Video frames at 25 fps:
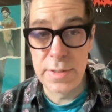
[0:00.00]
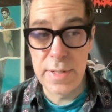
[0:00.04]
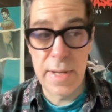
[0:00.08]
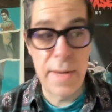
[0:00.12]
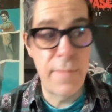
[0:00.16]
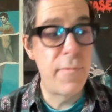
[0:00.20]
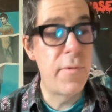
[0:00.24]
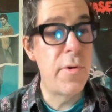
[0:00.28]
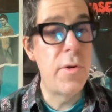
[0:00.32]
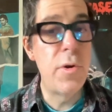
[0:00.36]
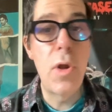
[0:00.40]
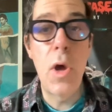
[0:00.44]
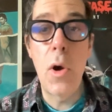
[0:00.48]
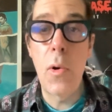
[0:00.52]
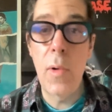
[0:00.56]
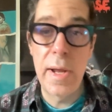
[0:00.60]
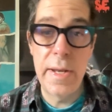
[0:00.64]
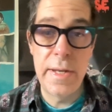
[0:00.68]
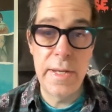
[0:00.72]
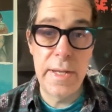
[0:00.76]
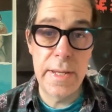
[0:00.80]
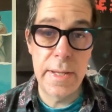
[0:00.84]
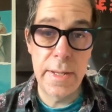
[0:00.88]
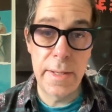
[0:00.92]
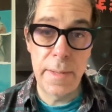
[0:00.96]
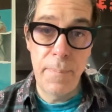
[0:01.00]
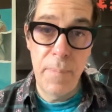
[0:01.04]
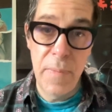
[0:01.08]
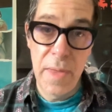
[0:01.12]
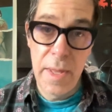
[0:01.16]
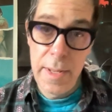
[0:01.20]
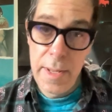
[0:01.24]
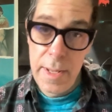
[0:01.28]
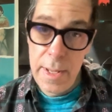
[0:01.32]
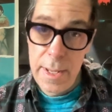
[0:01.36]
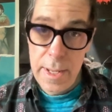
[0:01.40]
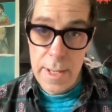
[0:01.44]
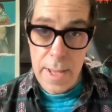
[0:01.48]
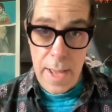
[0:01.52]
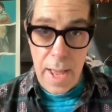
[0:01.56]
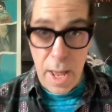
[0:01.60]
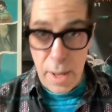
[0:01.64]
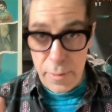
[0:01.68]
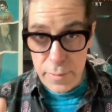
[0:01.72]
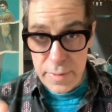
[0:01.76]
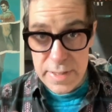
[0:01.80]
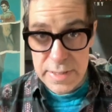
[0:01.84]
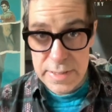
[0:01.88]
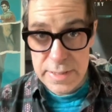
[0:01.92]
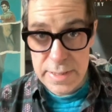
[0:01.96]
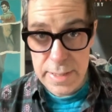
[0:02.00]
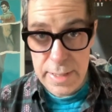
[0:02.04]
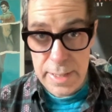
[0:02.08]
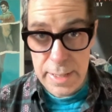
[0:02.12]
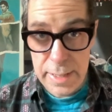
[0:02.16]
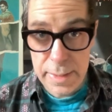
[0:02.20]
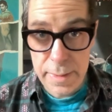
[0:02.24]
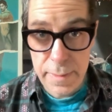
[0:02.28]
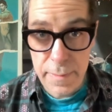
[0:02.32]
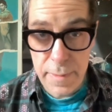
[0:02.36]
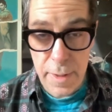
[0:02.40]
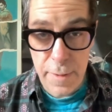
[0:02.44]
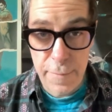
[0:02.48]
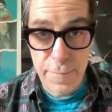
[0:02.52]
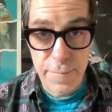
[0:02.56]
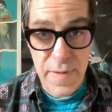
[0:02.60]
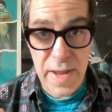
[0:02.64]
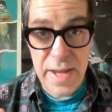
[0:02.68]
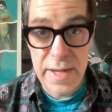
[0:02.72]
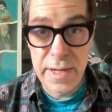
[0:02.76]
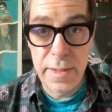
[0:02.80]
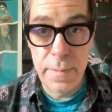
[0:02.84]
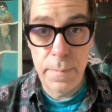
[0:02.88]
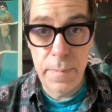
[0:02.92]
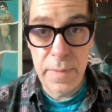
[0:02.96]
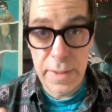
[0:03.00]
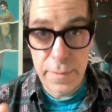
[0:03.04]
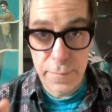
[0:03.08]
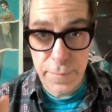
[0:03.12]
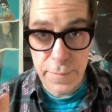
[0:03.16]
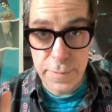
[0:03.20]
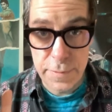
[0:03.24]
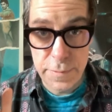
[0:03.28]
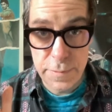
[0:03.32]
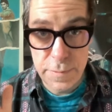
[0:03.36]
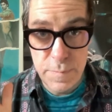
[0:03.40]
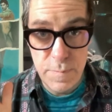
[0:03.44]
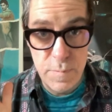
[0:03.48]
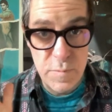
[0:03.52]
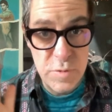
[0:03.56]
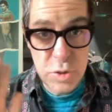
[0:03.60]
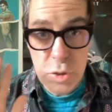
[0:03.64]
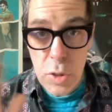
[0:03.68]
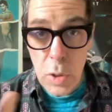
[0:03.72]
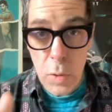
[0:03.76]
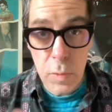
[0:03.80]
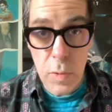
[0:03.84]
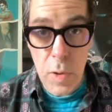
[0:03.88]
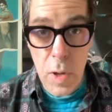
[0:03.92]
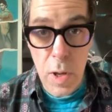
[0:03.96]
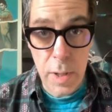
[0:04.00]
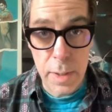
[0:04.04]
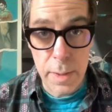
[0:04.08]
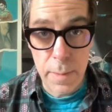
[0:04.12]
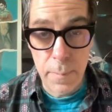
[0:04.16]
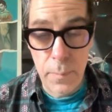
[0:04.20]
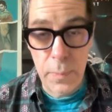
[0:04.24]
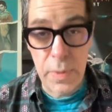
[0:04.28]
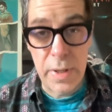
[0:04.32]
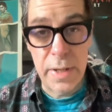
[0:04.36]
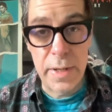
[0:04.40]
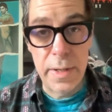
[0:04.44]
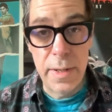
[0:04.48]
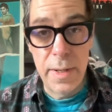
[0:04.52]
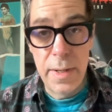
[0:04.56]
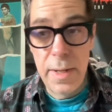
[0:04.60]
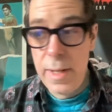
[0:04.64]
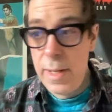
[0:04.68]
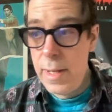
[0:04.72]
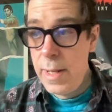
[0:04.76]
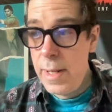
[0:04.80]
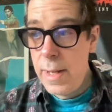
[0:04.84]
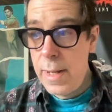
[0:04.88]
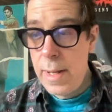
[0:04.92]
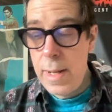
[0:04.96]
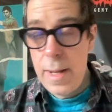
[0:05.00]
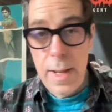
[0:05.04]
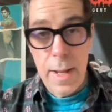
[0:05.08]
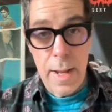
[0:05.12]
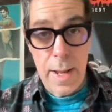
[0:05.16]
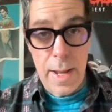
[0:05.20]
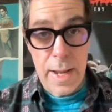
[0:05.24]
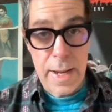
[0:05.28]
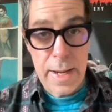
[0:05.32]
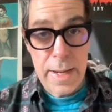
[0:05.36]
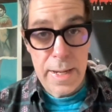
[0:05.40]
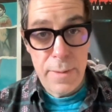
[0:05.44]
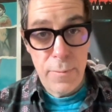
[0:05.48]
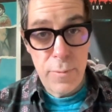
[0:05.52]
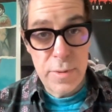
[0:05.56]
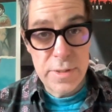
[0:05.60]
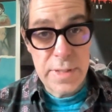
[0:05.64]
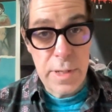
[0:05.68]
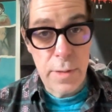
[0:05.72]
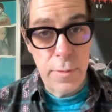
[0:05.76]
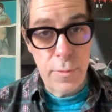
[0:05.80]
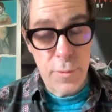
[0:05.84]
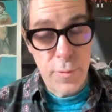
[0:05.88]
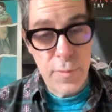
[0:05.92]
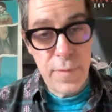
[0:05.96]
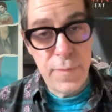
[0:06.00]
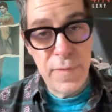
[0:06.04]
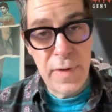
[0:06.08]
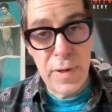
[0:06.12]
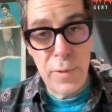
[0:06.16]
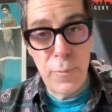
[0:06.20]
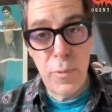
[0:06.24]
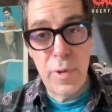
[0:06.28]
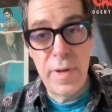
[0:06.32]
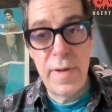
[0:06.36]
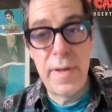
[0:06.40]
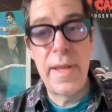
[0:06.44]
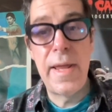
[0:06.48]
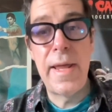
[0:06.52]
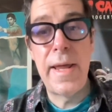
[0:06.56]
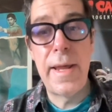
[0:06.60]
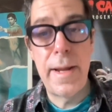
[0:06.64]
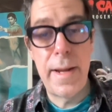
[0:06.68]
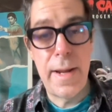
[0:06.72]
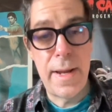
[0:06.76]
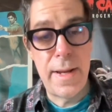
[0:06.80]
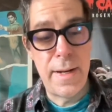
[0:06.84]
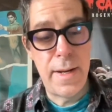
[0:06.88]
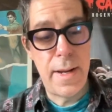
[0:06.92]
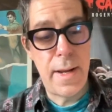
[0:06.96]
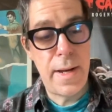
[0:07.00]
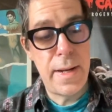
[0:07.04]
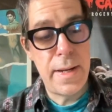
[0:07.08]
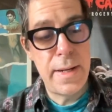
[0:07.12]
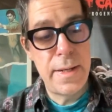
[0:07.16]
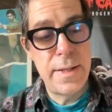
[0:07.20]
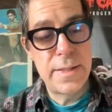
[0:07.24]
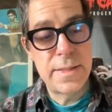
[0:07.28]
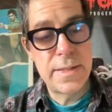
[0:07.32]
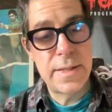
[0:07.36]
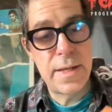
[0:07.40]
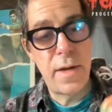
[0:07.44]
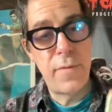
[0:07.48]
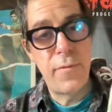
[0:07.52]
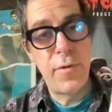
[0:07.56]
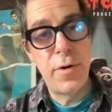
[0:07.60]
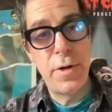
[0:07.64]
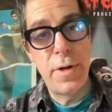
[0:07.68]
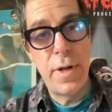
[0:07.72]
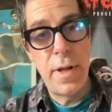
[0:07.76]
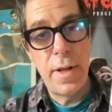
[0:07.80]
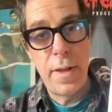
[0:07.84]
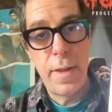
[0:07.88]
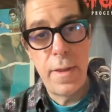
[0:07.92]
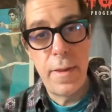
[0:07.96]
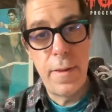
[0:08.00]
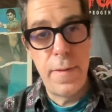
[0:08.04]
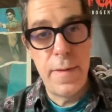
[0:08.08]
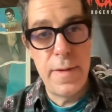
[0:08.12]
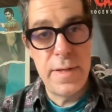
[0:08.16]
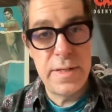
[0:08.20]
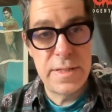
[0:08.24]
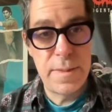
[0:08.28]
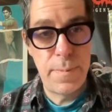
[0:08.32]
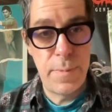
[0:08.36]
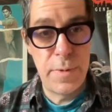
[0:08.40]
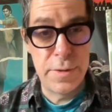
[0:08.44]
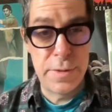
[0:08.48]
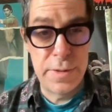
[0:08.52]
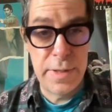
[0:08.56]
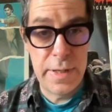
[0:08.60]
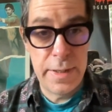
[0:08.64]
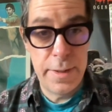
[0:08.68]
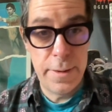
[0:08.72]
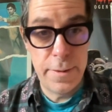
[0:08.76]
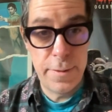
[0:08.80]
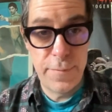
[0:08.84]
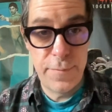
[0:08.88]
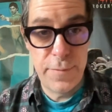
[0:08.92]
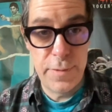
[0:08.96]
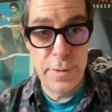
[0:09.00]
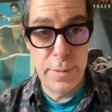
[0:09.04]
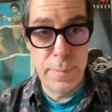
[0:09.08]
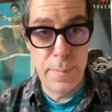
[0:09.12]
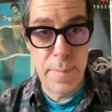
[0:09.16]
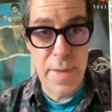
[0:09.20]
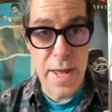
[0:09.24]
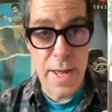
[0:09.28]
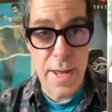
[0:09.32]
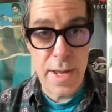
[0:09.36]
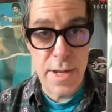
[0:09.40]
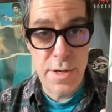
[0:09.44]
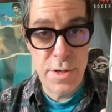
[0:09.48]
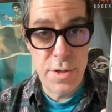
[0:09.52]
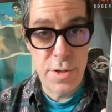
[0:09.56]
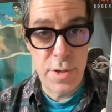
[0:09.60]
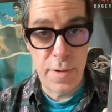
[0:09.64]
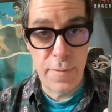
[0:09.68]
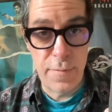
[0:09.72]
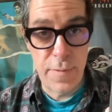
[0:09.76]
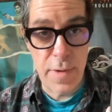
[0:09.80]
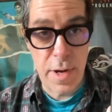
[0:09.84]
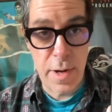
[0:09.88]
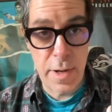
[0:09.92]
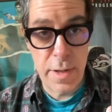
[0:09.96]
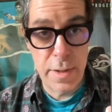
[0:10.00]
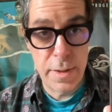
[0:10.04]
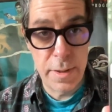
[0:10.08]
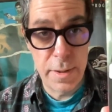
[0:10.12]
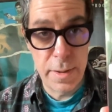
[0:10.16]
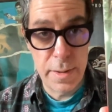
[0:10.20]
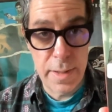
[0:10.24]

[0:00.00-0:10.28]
I have no idea how this thing evaded me for so long, but I was out thrifting one day and I discovered this particular film, Edge of Honor.